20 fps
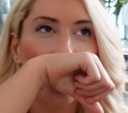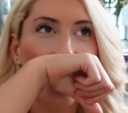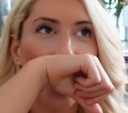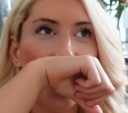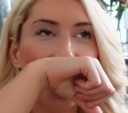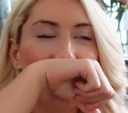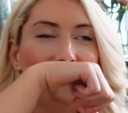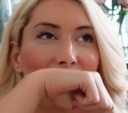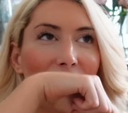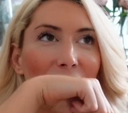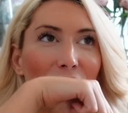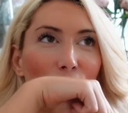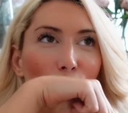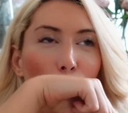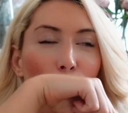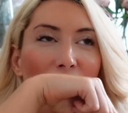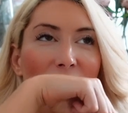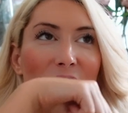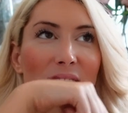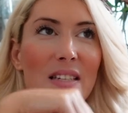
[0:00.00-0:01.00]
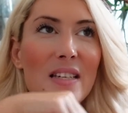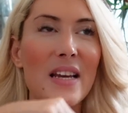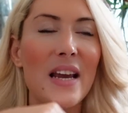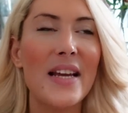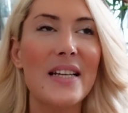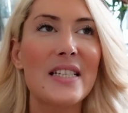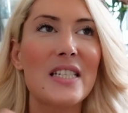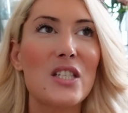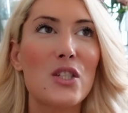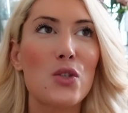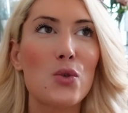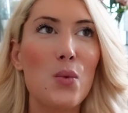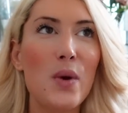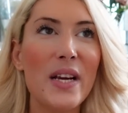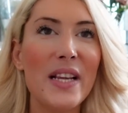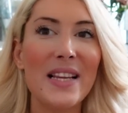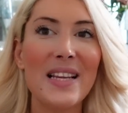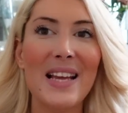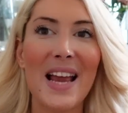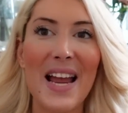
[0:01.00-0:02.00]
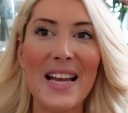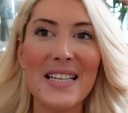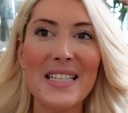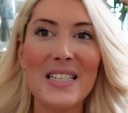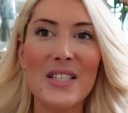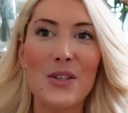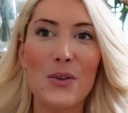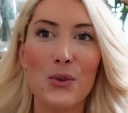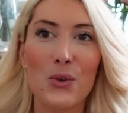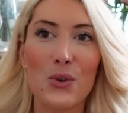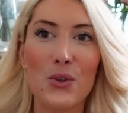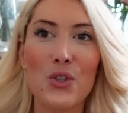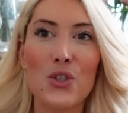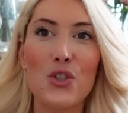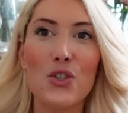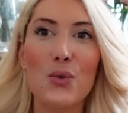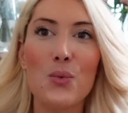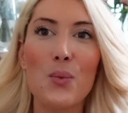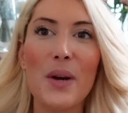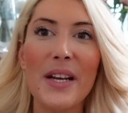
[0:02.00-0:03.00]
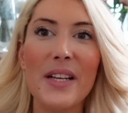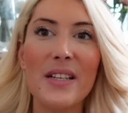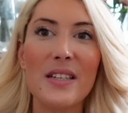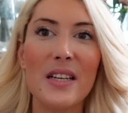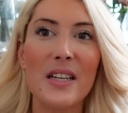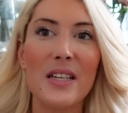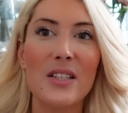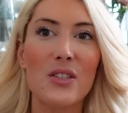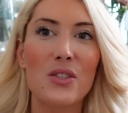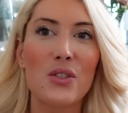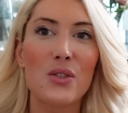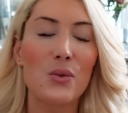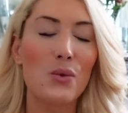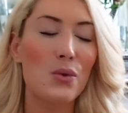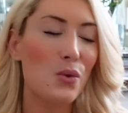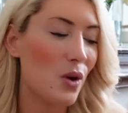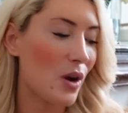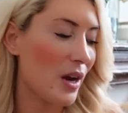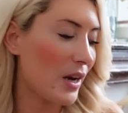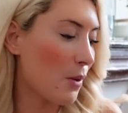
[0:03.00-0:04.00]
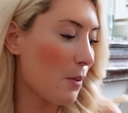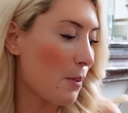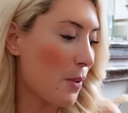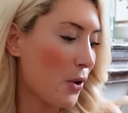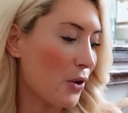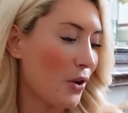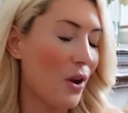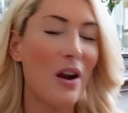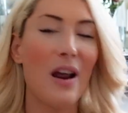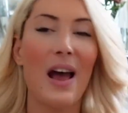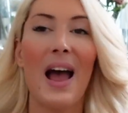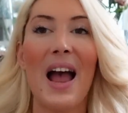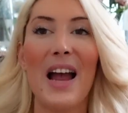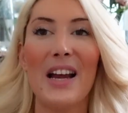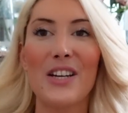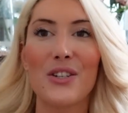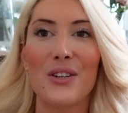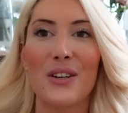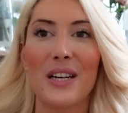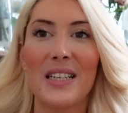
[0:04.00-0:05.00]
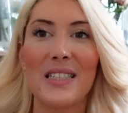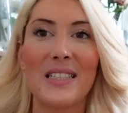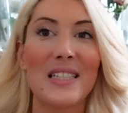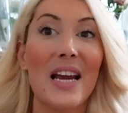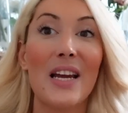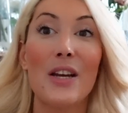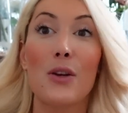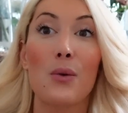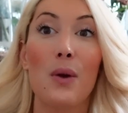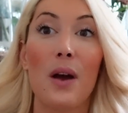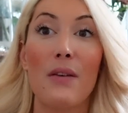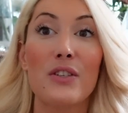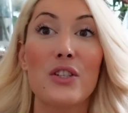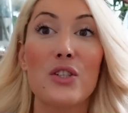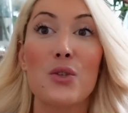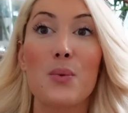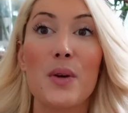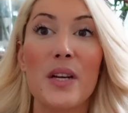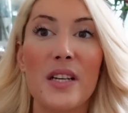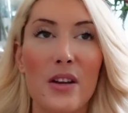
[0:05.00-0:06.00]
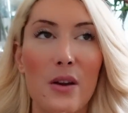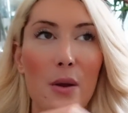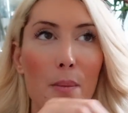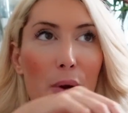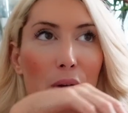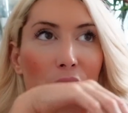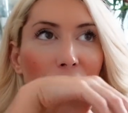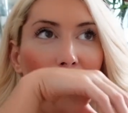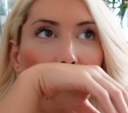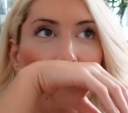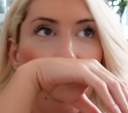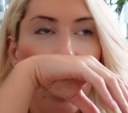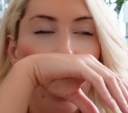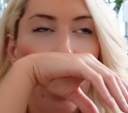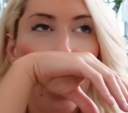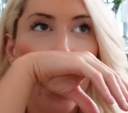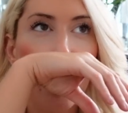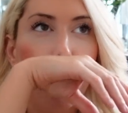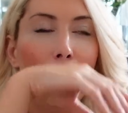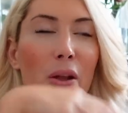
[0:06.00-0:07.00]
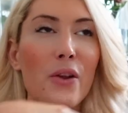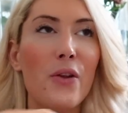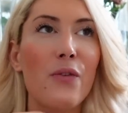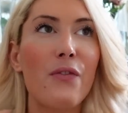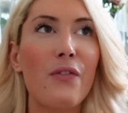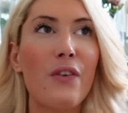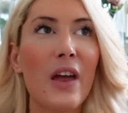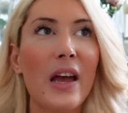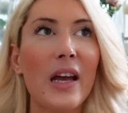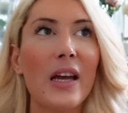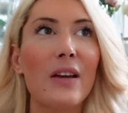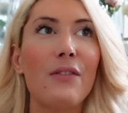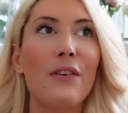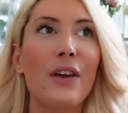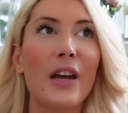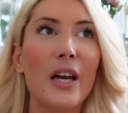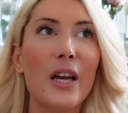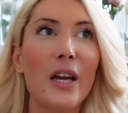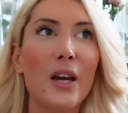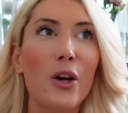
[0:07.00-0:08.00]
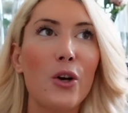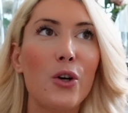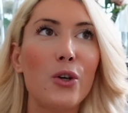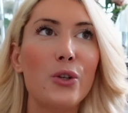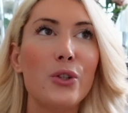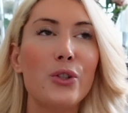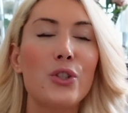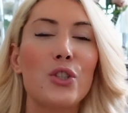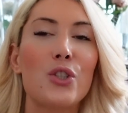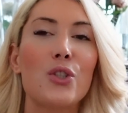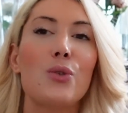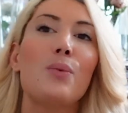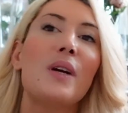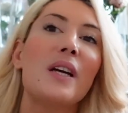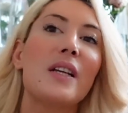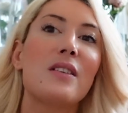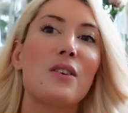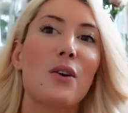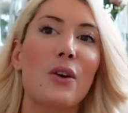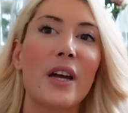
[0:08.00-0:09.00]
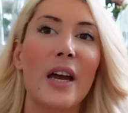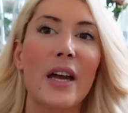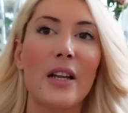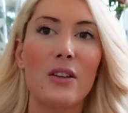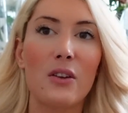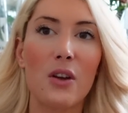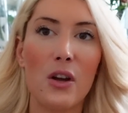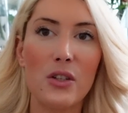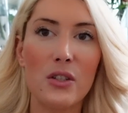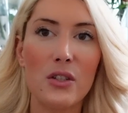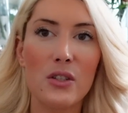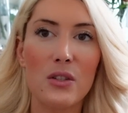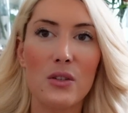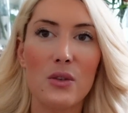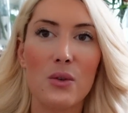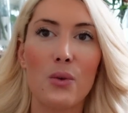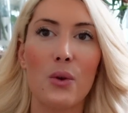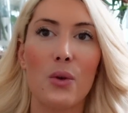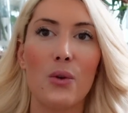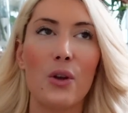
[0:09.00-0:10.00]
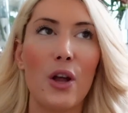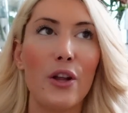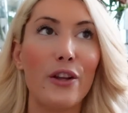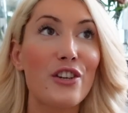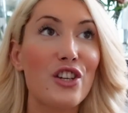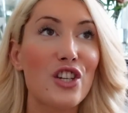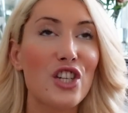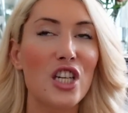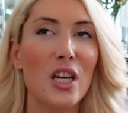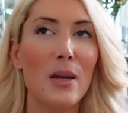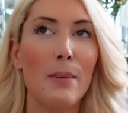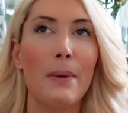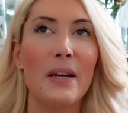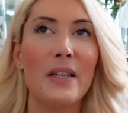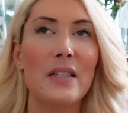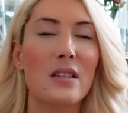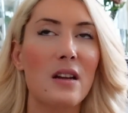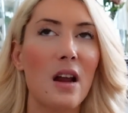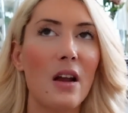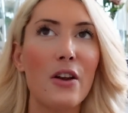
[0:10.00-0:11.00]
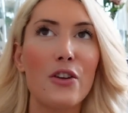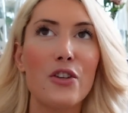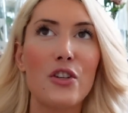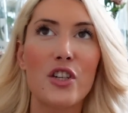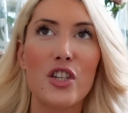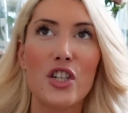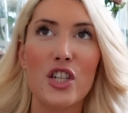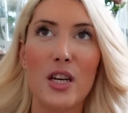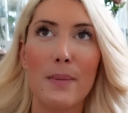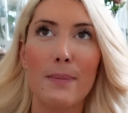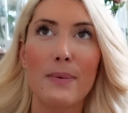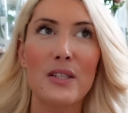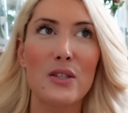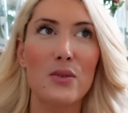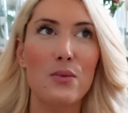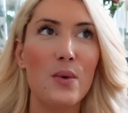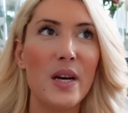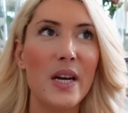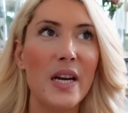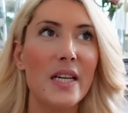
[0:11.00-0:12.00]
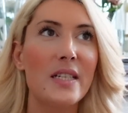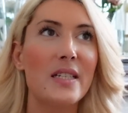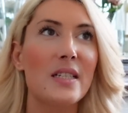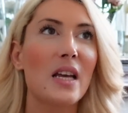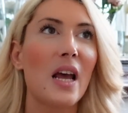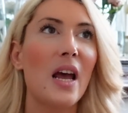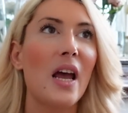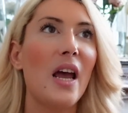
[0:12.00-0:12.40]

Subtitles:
It's sweetness, you know, sweet in a bottle, actually. It's like you have sweet in a bottle, but a very, very good sweet, okay? Not, you know, not cheap. It's not a cheap sweet.